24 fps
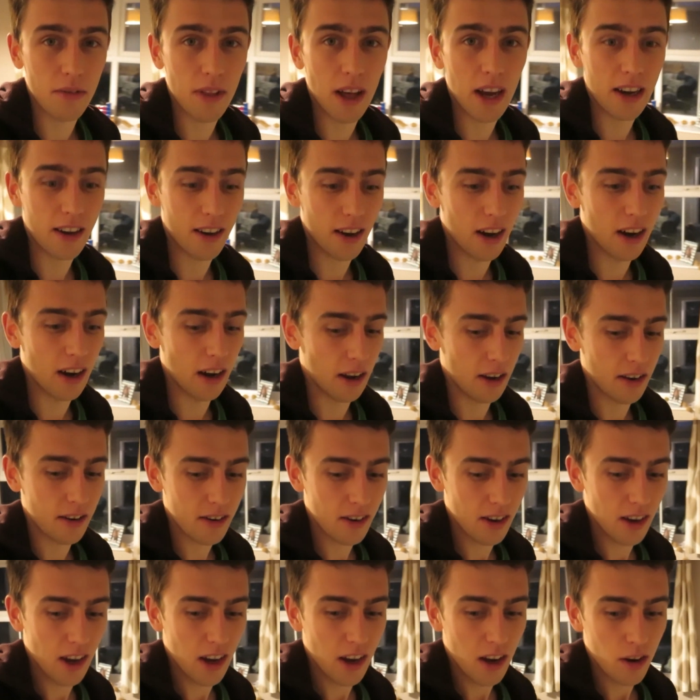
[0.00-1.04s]
of that
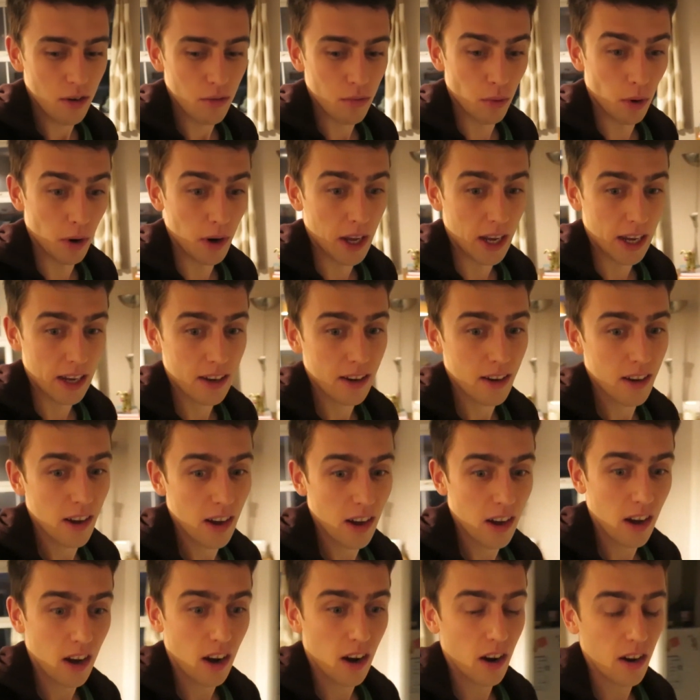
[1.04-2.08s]
kind running
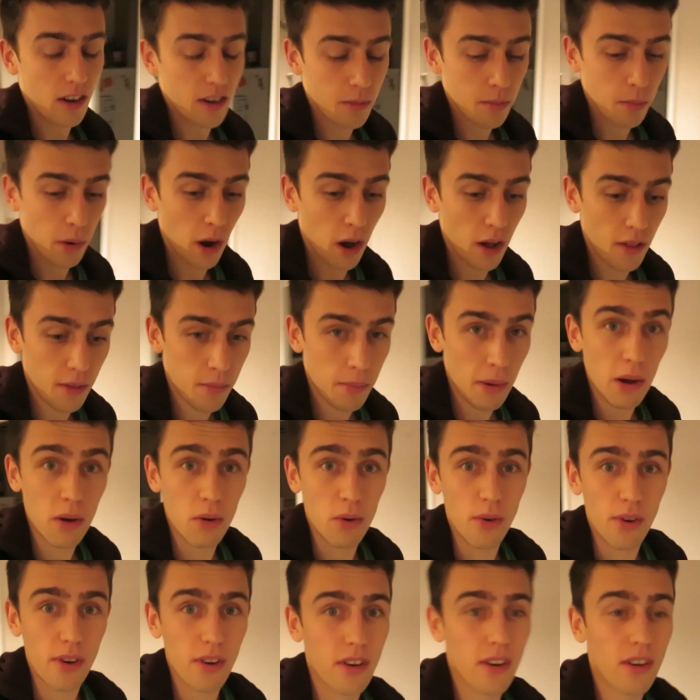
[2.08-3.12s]
as part of the
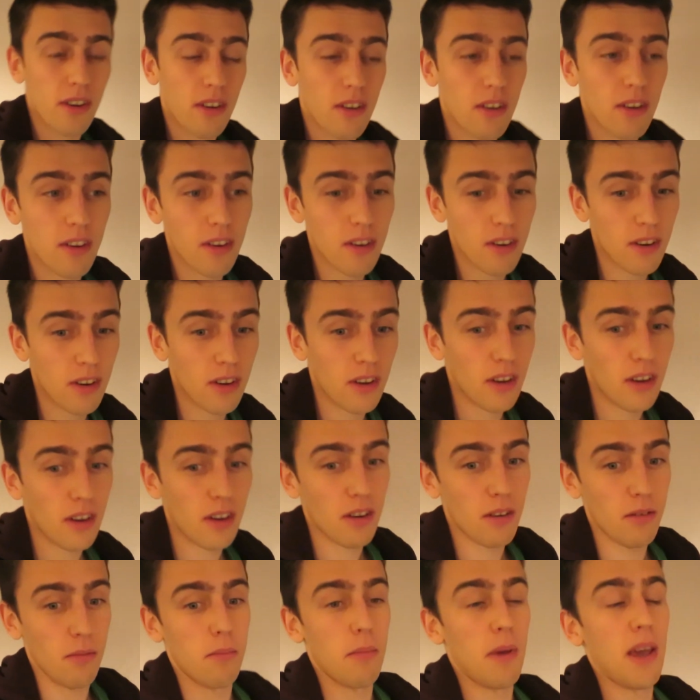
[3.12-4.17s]
build?
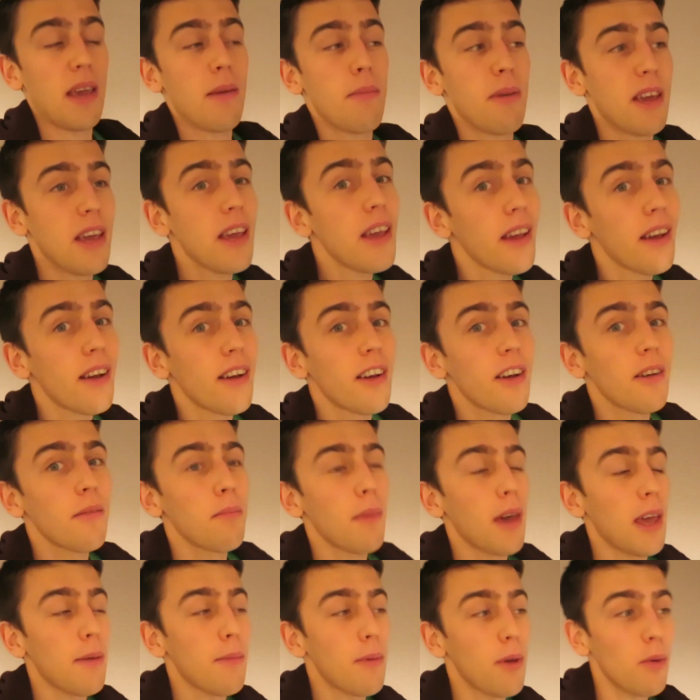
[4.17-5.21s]
Maybe.
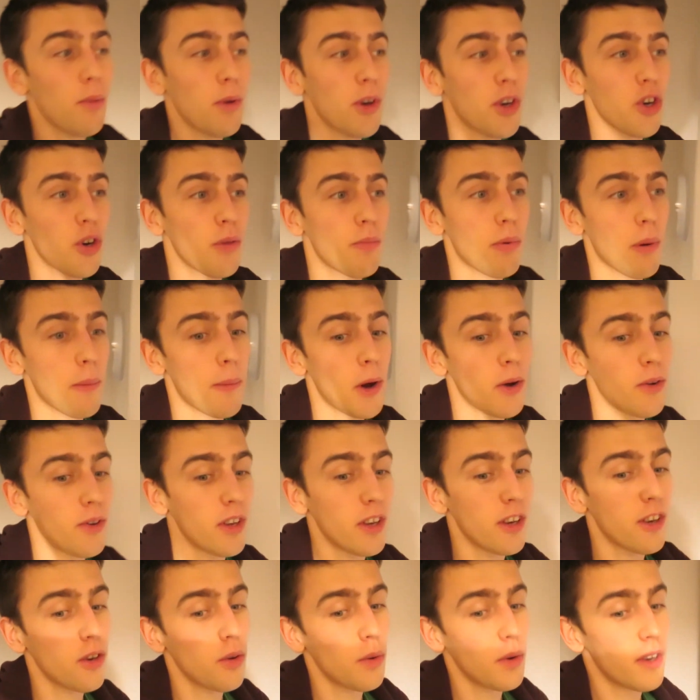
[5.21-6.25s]
Maybe we should promote
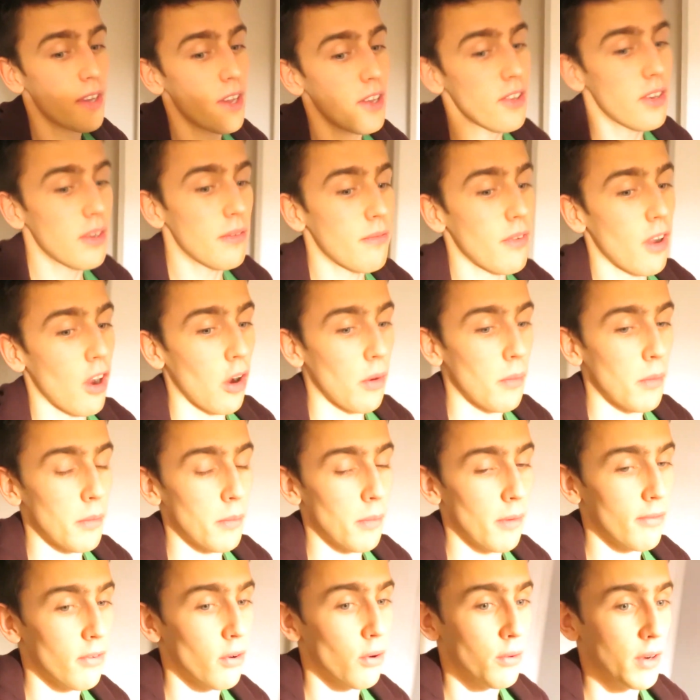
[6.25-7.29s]
it to a test
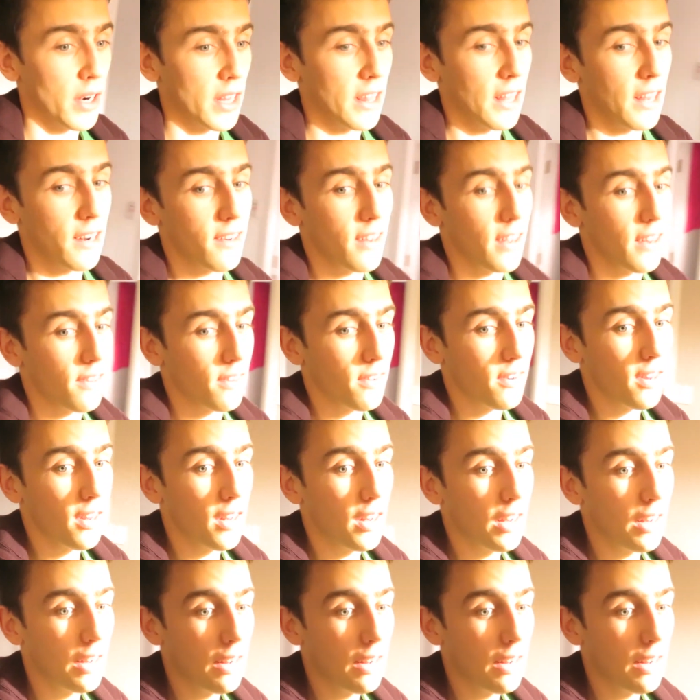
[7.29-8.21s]
environment before running that test.